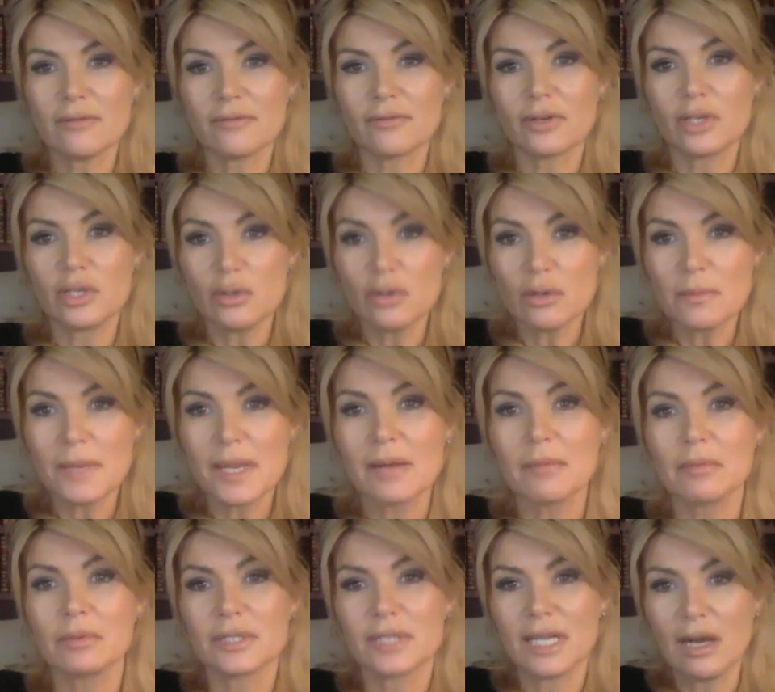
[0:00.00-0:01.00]
For you to be
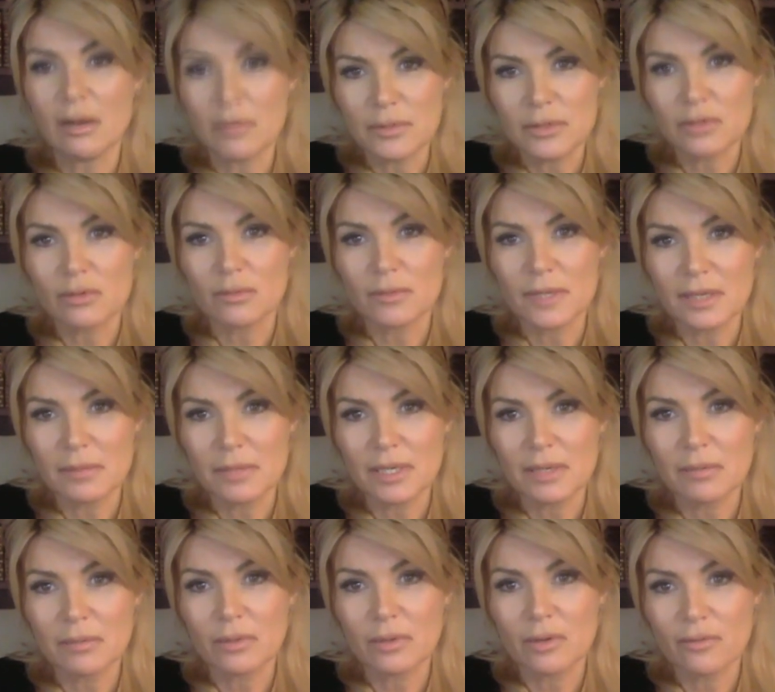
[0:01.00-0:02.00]
able to help so many
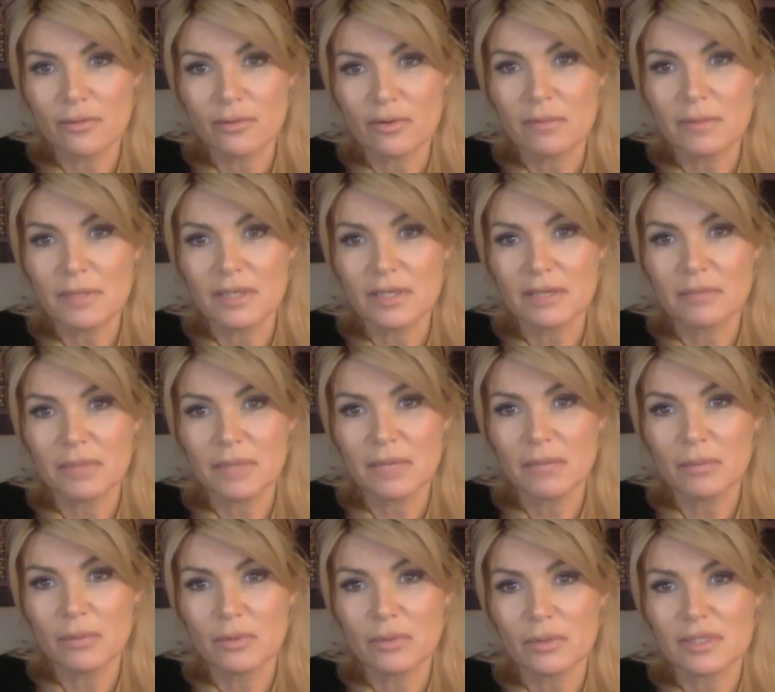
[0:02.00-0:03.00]
people, over 1 million
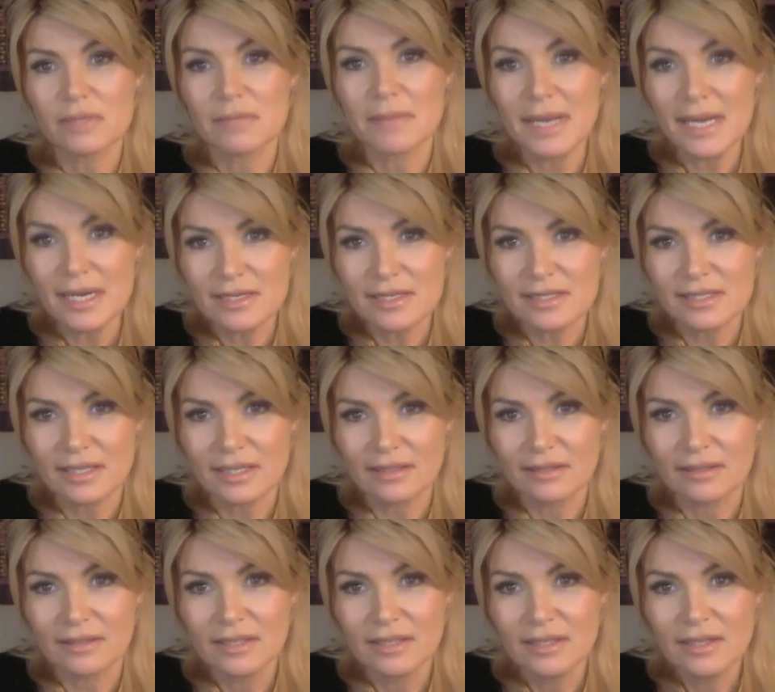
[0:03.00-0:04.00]
people, is amazing.
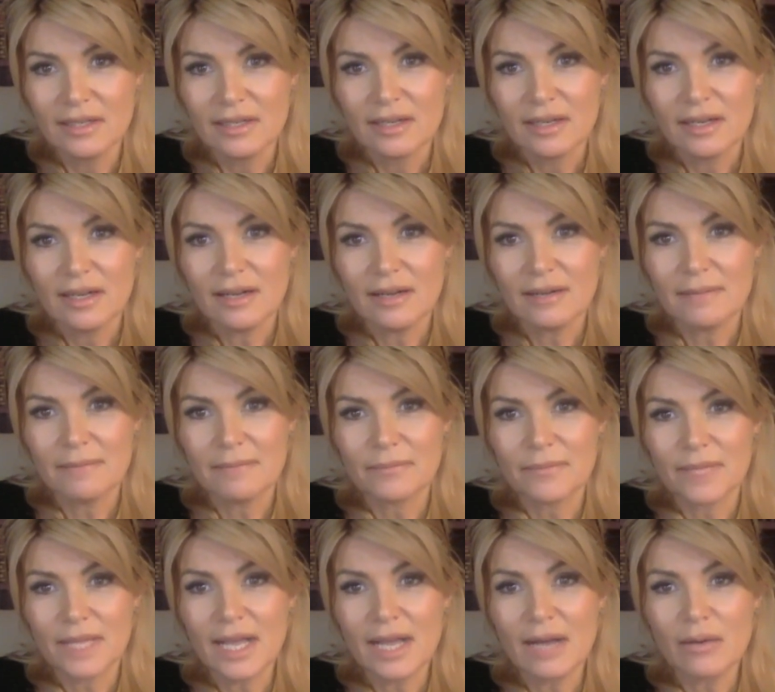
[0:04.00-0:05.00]

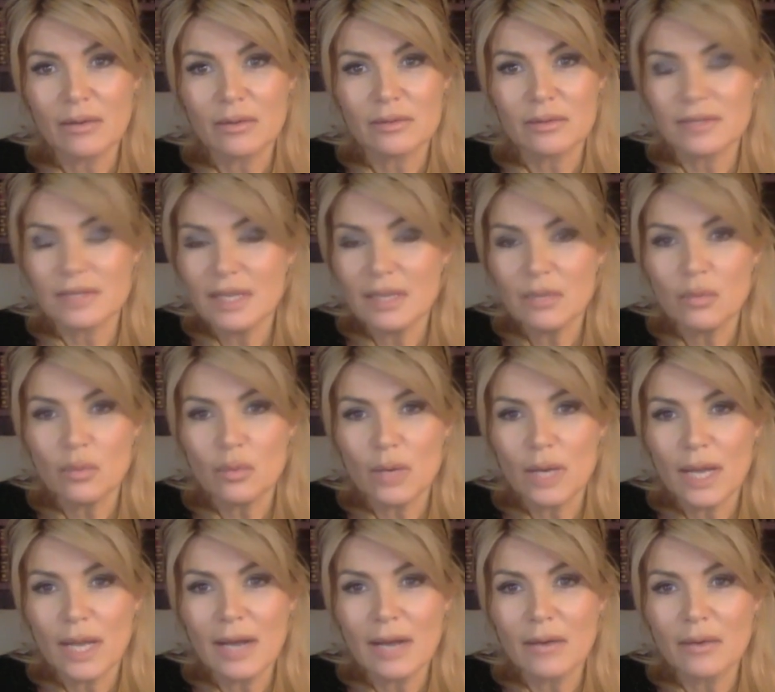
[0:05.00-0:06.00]
How
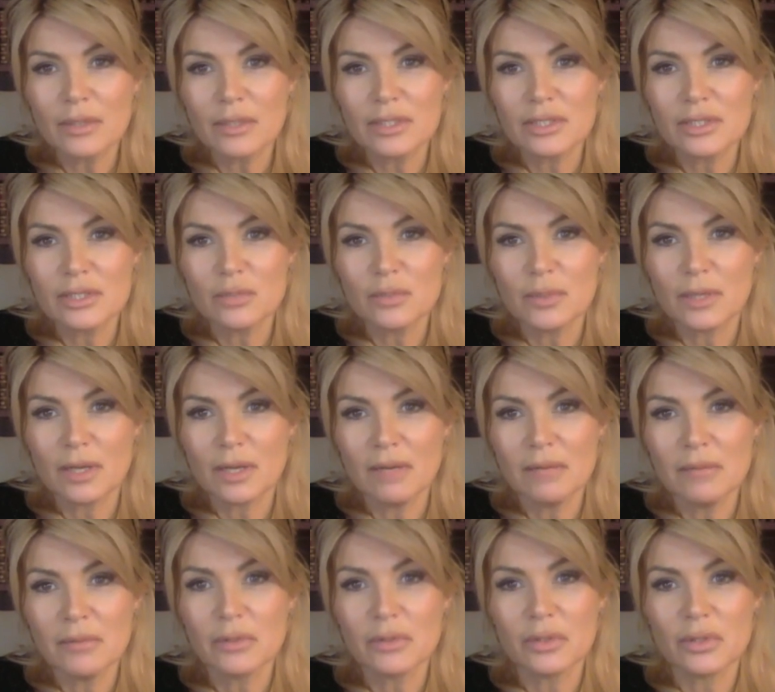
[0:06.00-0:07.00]
did you
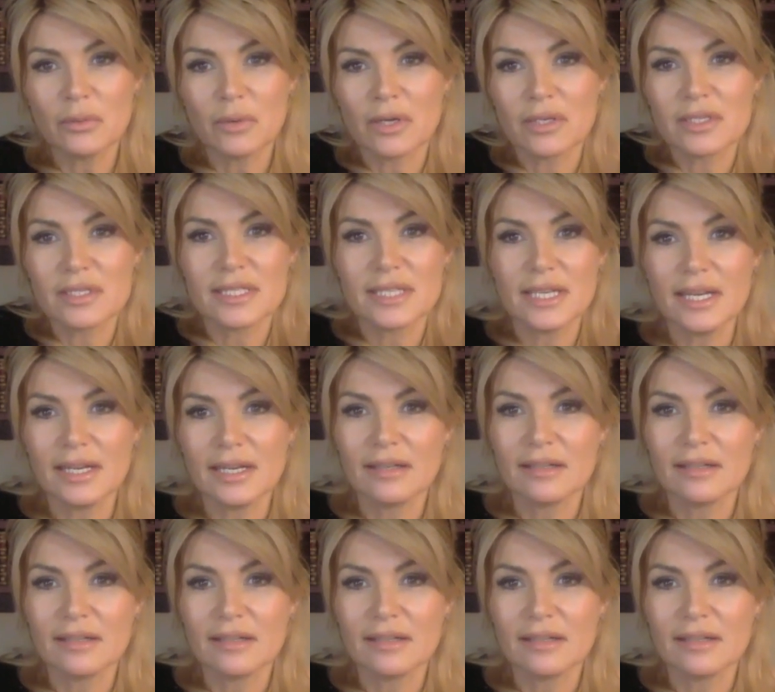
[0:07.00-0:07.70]
become who you are today?